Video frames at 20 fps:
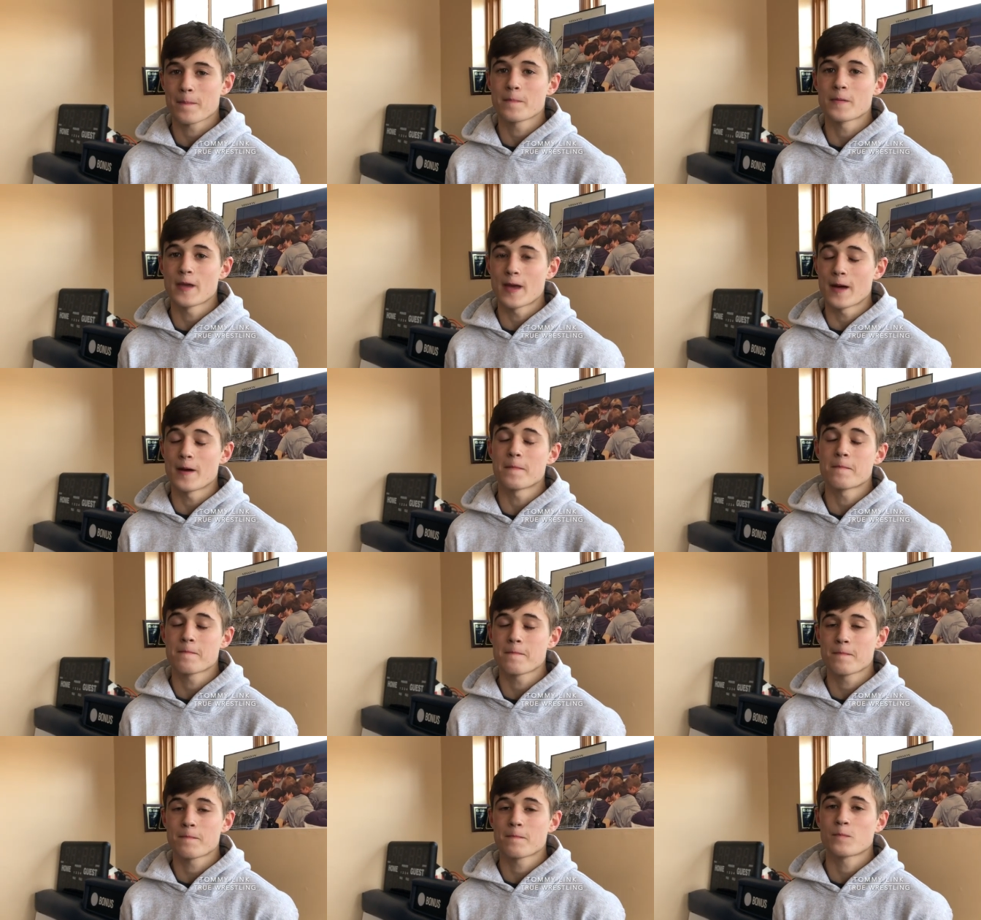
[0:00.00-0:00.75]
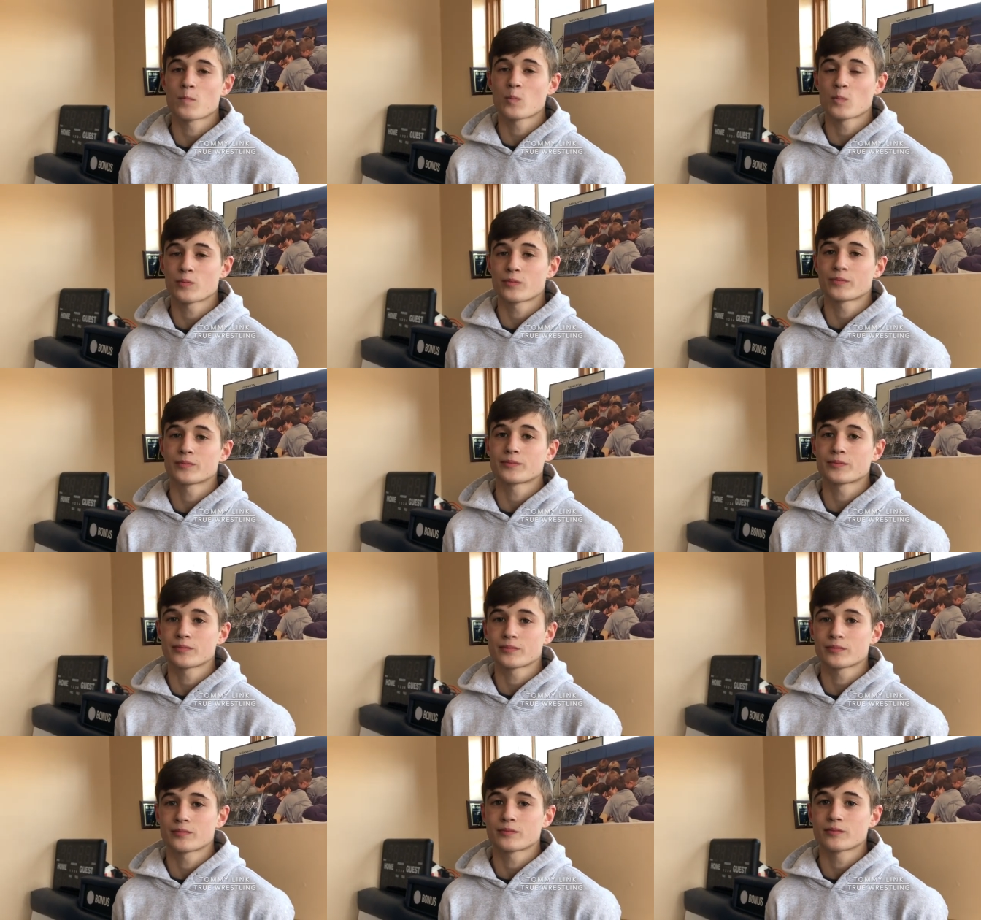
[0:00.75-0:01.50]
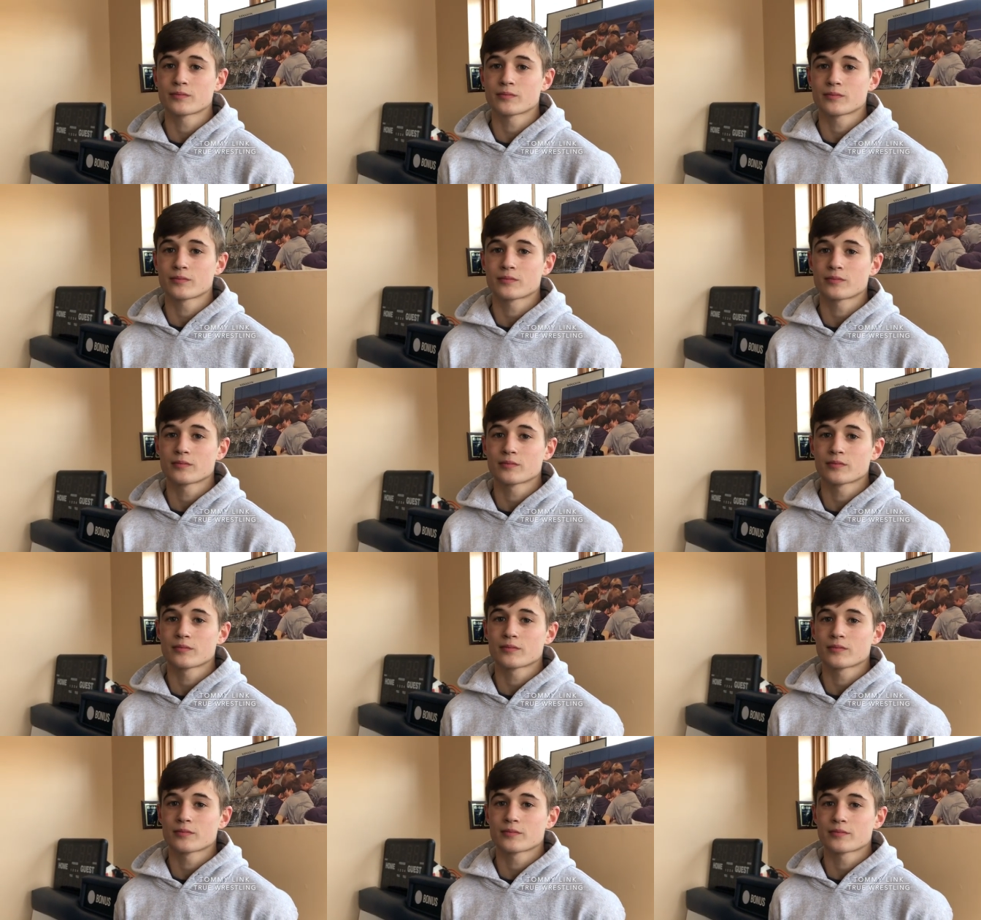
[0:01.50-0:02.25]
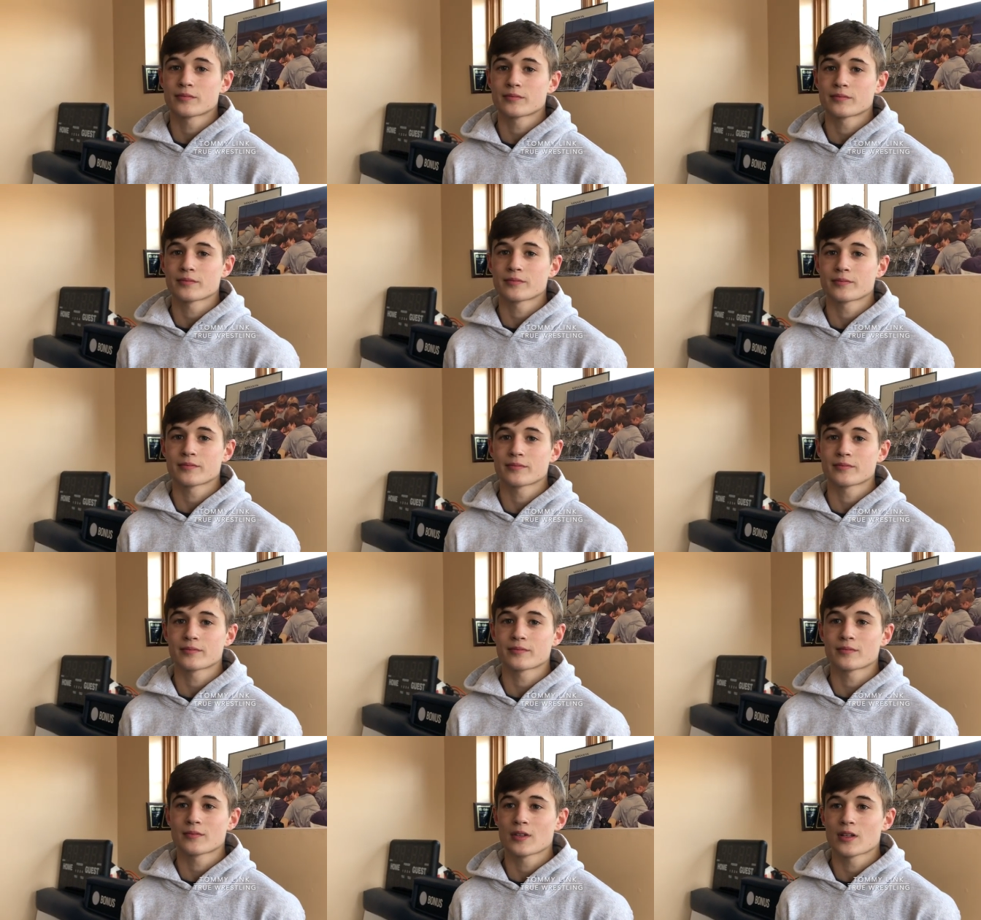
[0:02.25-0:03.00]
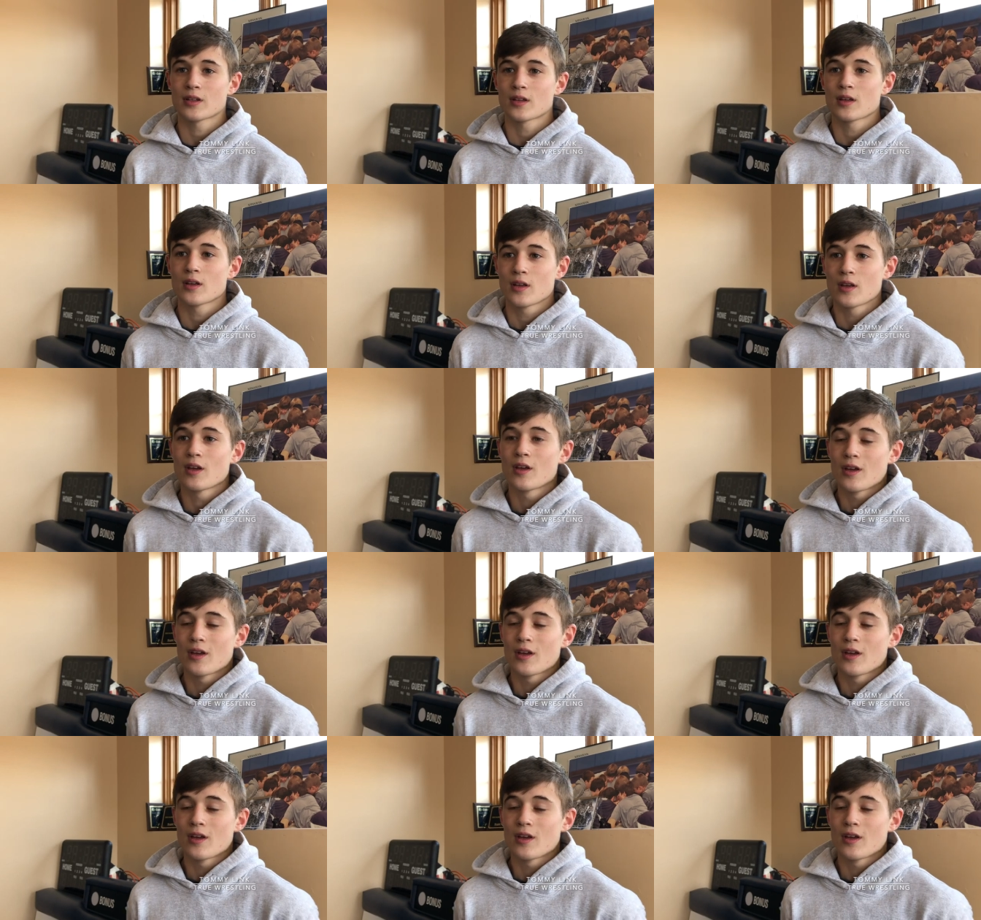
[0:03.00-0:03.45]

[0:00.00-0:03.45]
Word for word: right? Yeah. Like, did you get discouraged? Did you have any doubted along the way?